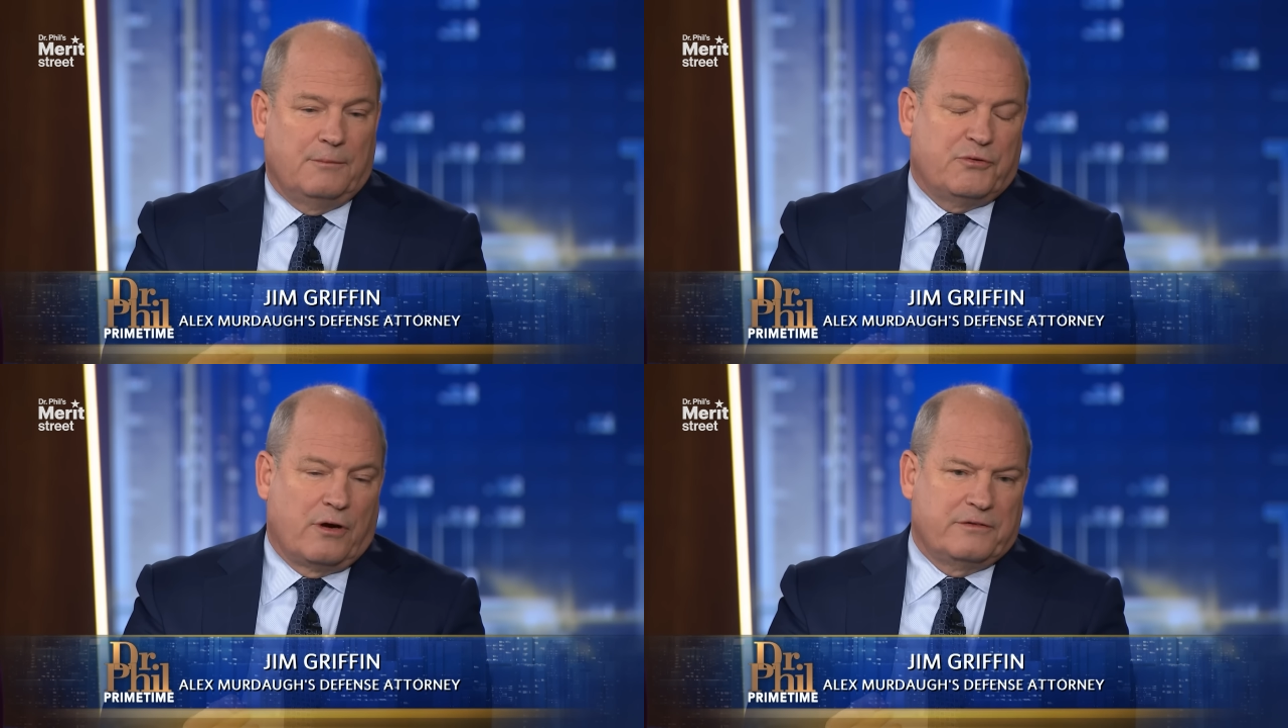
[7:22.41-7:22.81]

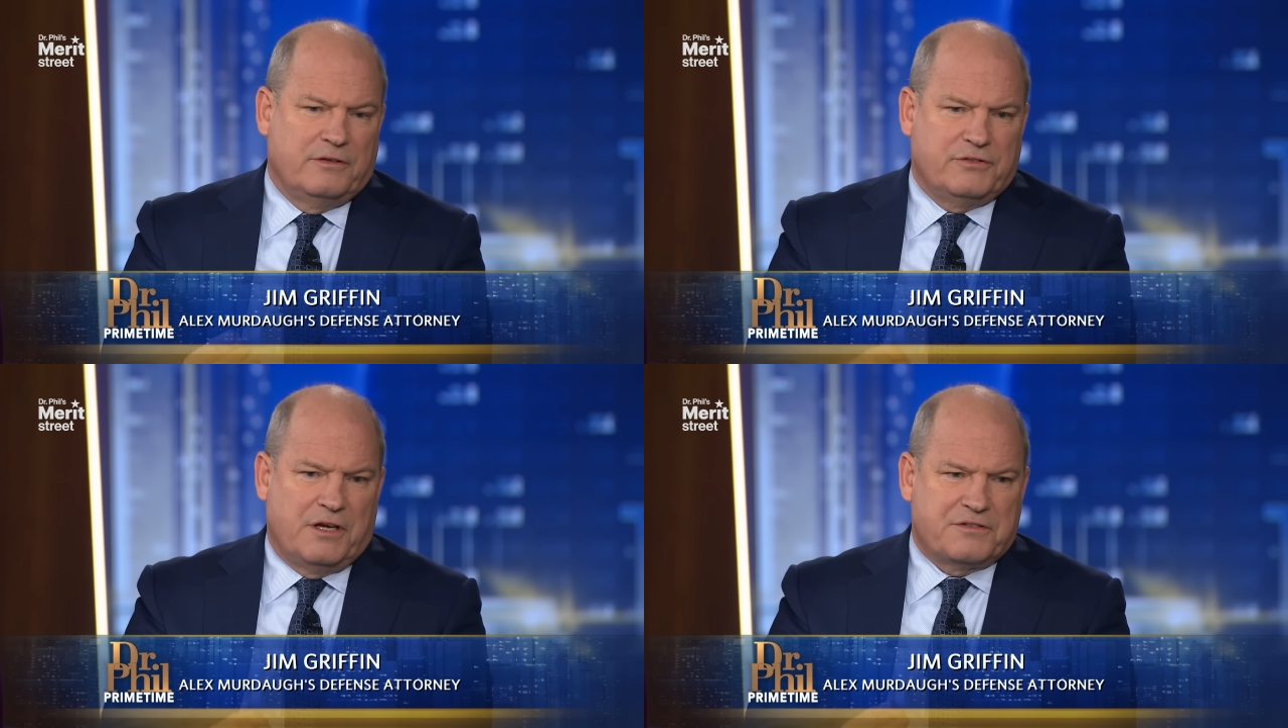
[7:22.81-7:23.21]
Obstruction
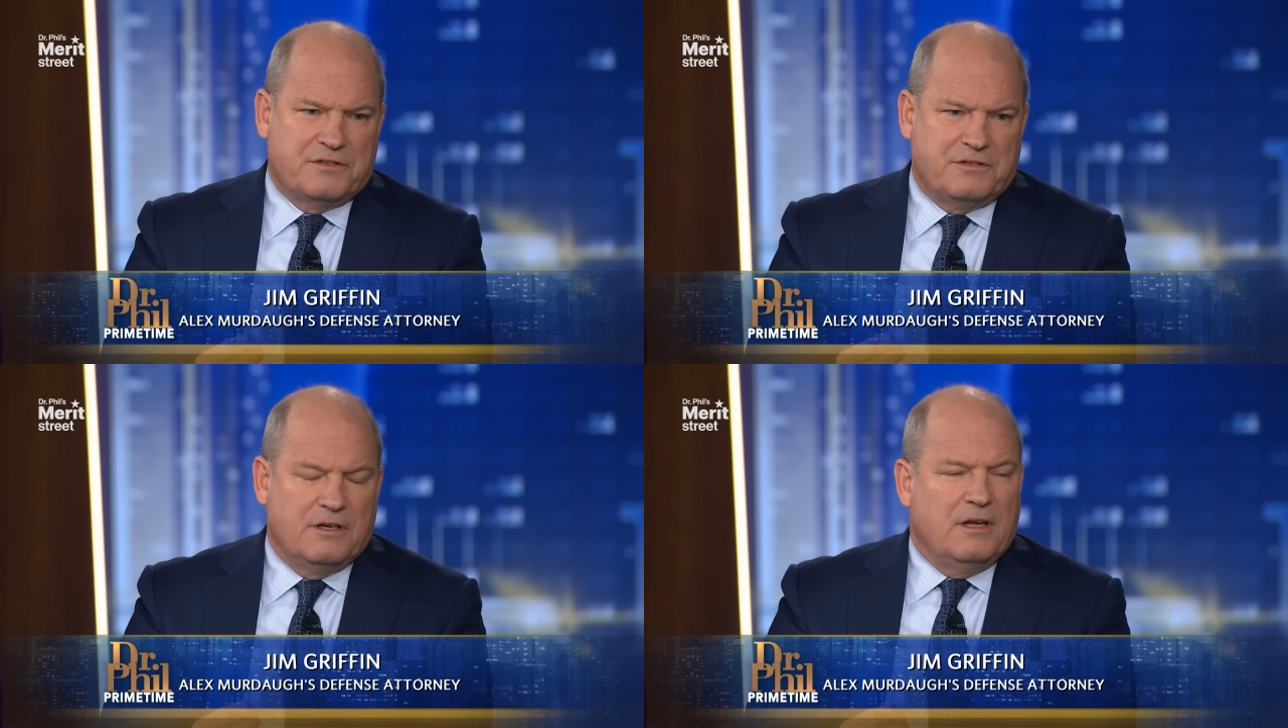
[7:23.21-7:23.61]
of
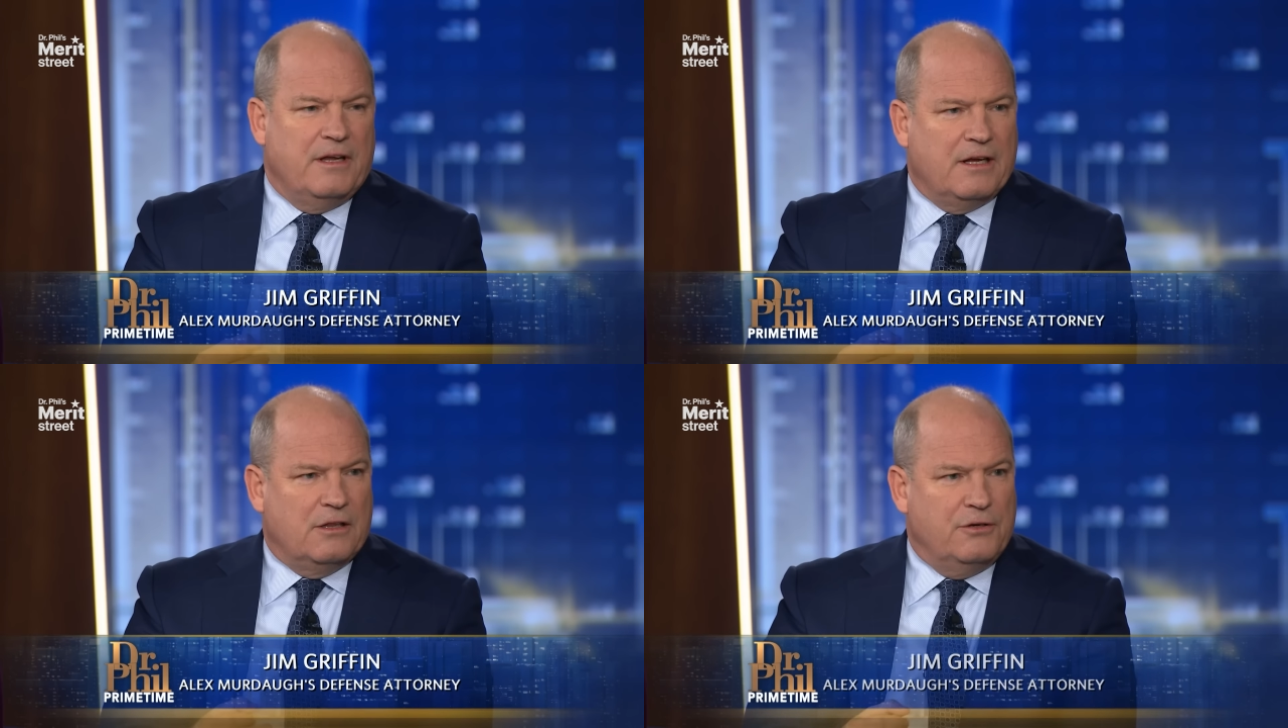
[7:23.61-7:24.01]
justice
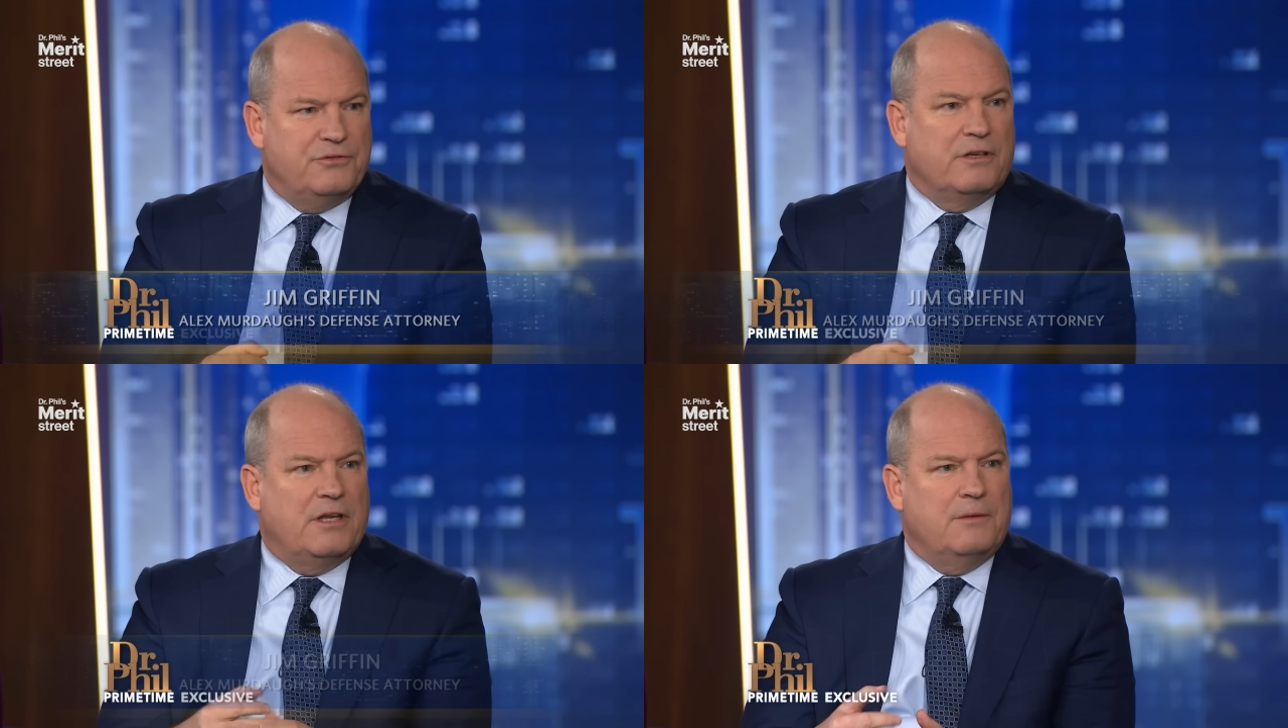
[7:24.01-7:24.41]

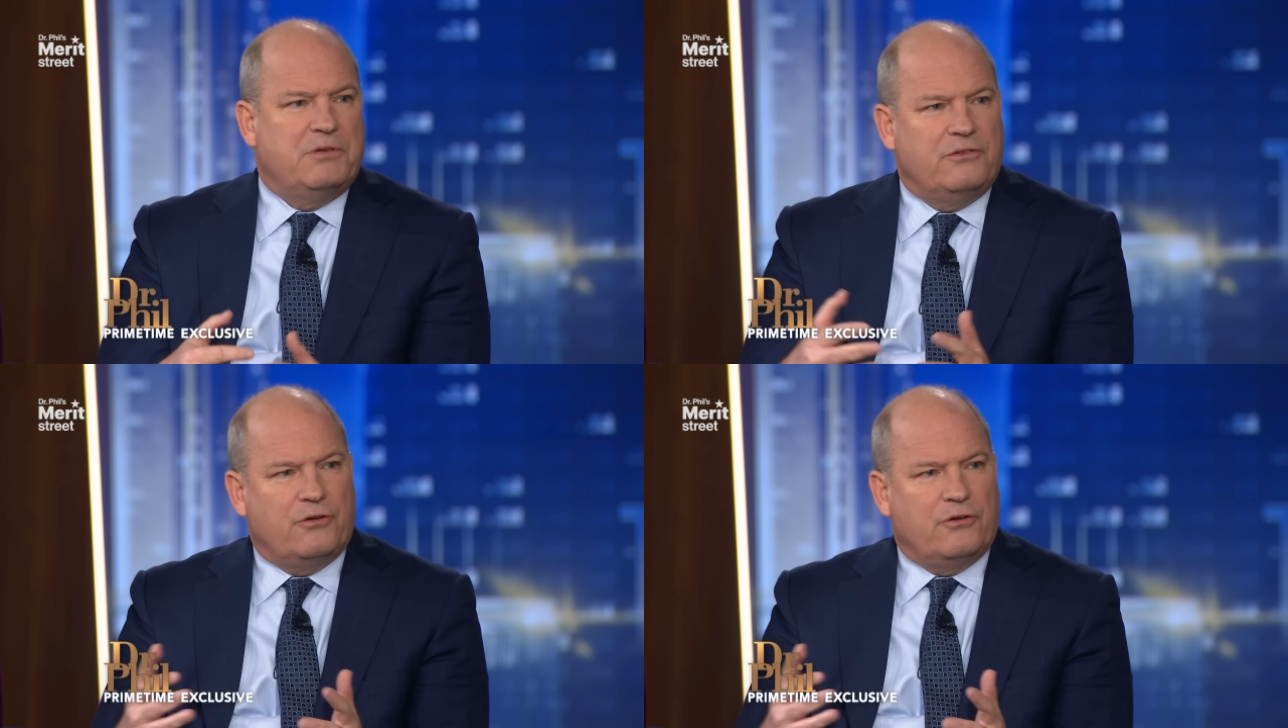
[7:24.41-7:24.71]
includes attempted